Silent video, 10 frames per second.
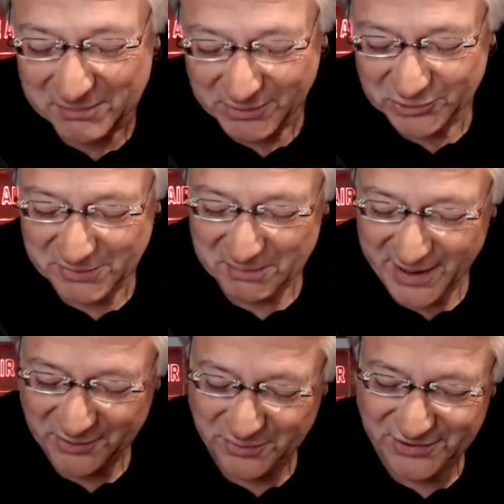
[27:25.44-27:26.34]
of blows my
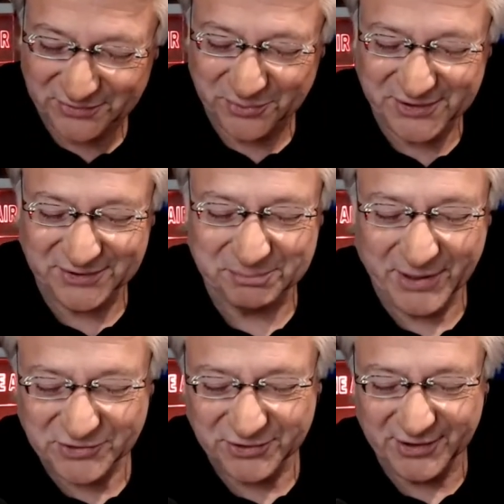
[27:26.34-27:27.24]
mind when you
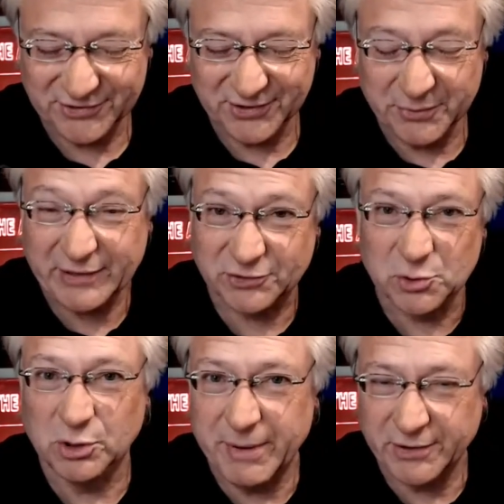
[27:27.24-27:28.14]
mention this. So that's
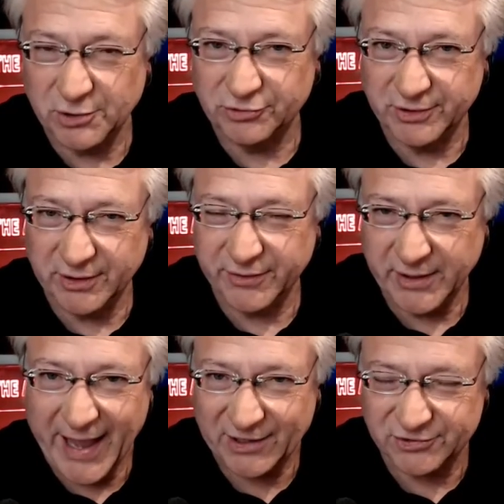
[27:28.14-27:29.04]
cool about using the
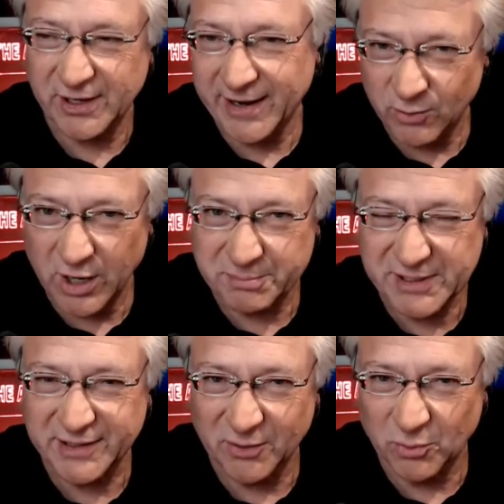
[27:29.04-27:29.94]
Axia
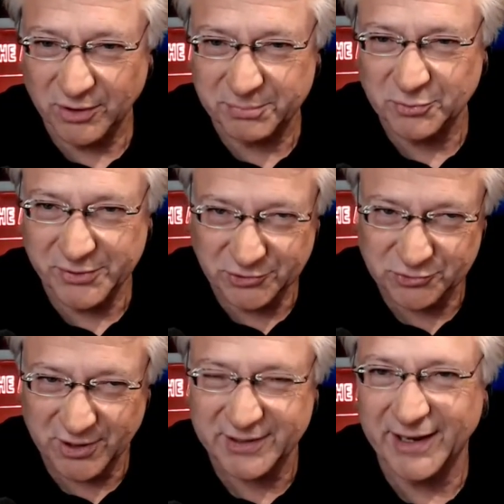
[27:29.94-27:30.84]
AOIP network between the
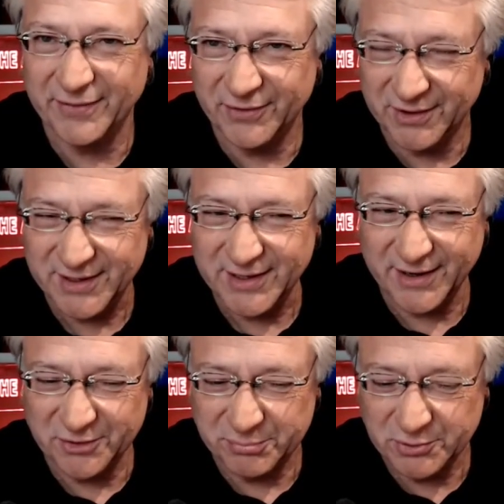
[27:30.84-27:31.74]
truck and
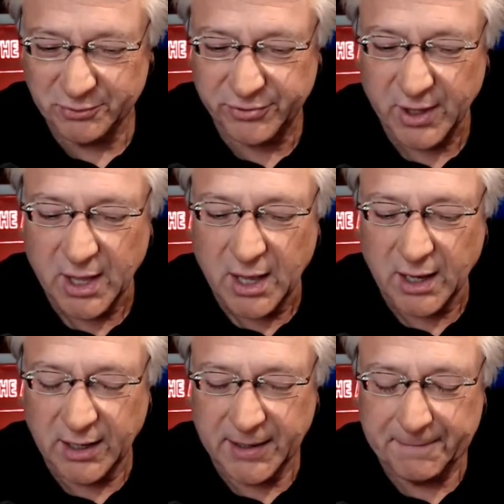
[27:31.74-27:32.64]
the booth.
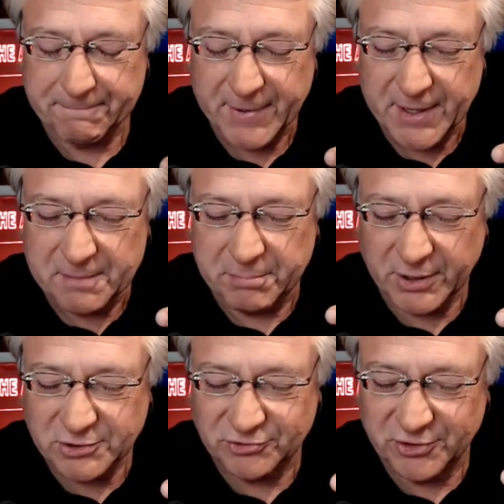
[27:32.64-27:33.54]
But
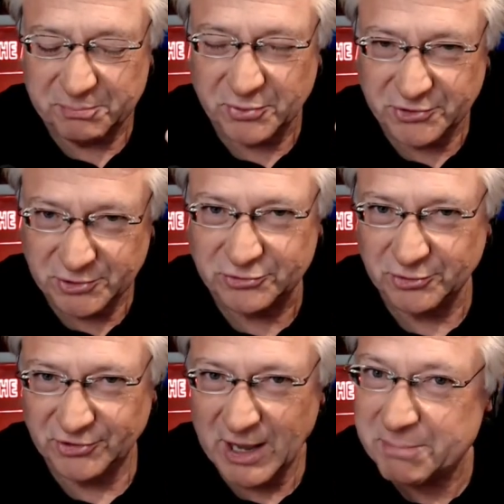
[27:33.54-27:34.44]
the
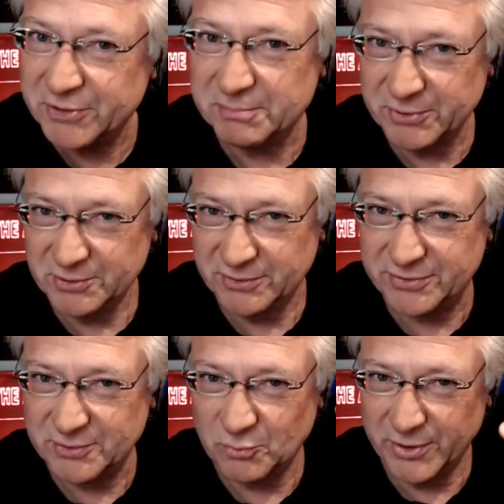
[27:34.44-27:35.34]
producer's up in the
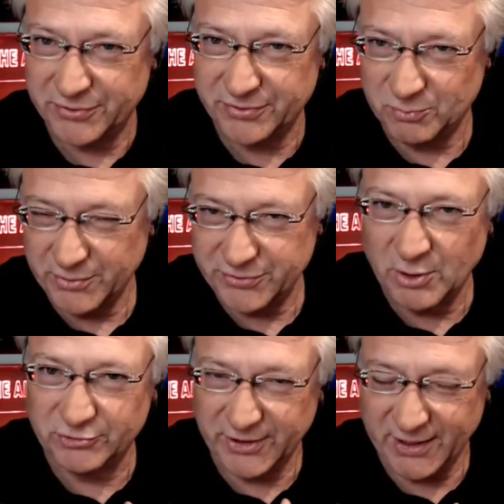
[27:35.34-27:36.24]
booth with
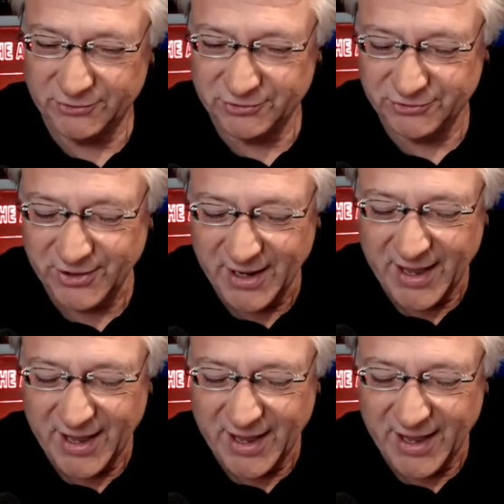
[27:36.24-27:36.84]
those announcers,